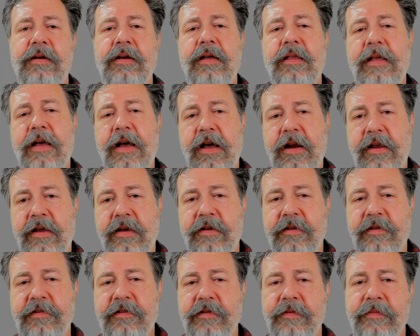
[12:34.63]
That
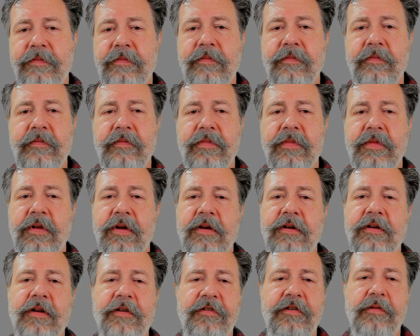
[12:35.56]
is,
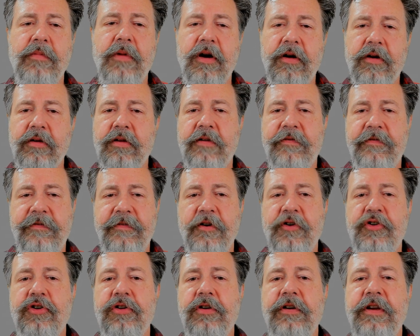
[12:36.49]
does the model of
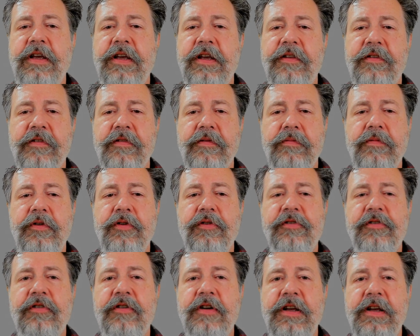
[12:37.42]
functional needs,
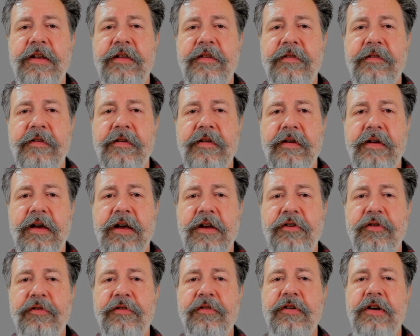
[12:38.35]
and
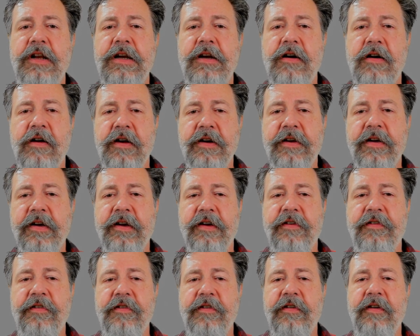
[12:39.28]
user need
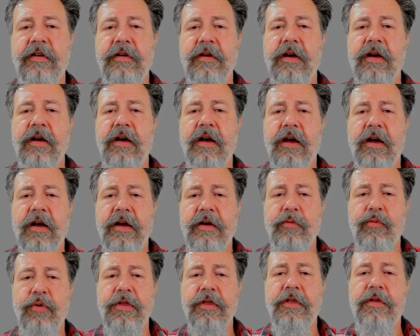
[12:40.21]
context
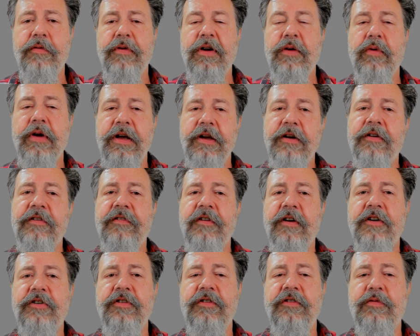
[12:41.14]
with the 3-way
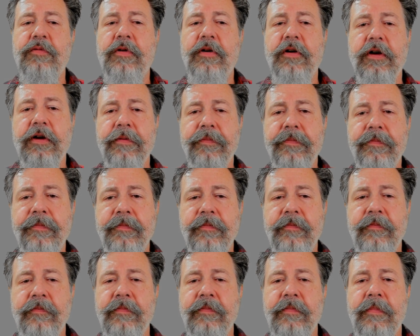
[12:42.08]
intersections work?
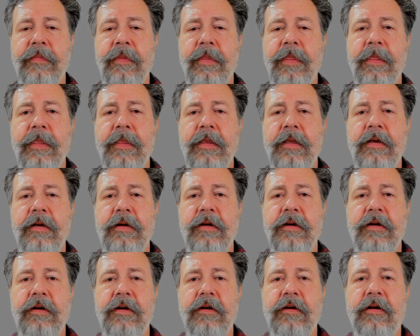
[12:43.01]

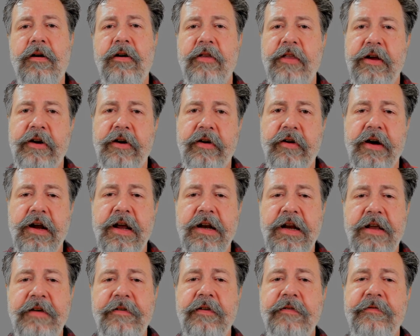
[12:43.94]
Are there
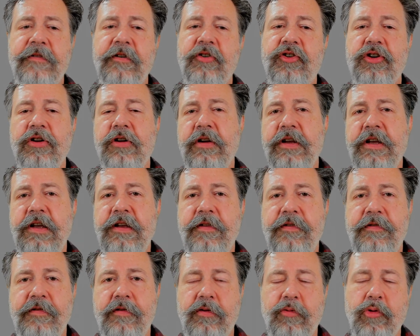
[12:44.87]
any functional
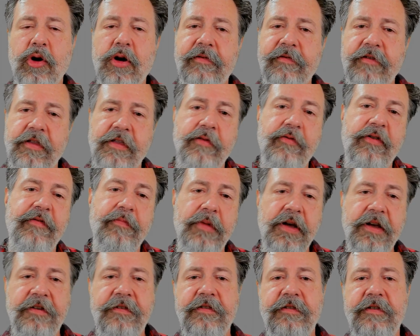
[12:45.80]
needs or whatever that we
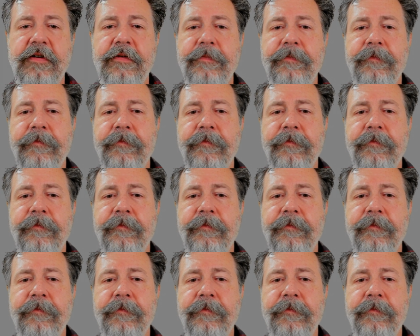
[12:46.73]
missed?